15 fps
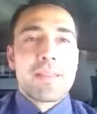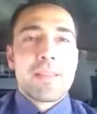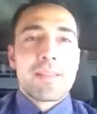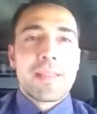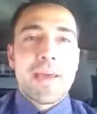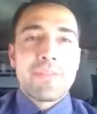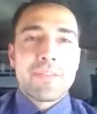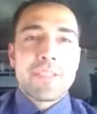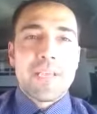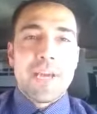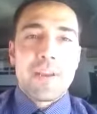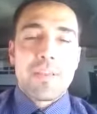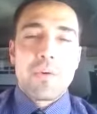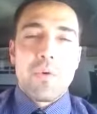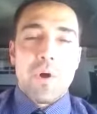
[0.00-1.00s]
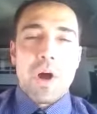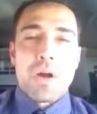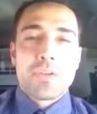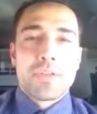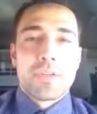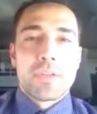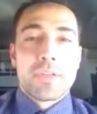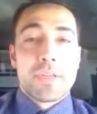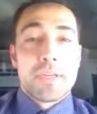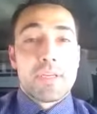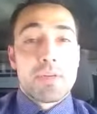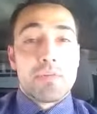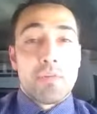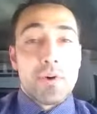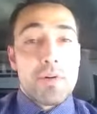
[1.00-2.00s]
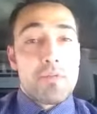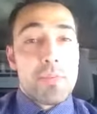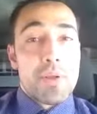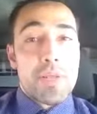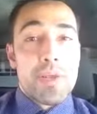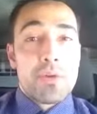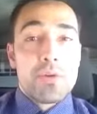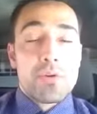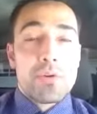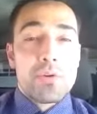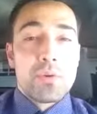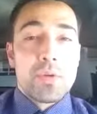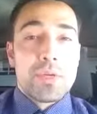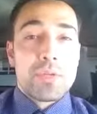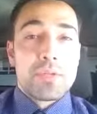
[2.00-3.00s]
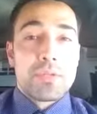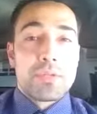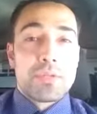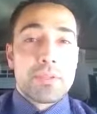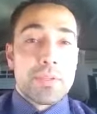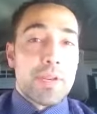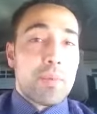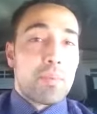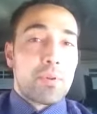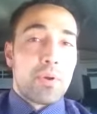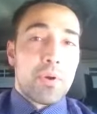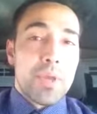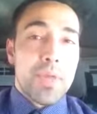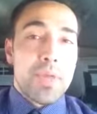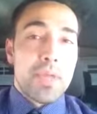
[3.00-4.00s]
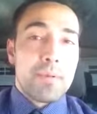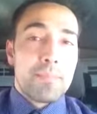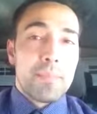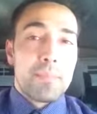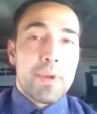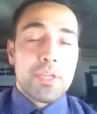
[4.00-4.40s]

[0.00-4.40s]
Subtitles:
The left side of the quadrant is for everybody who is an employee,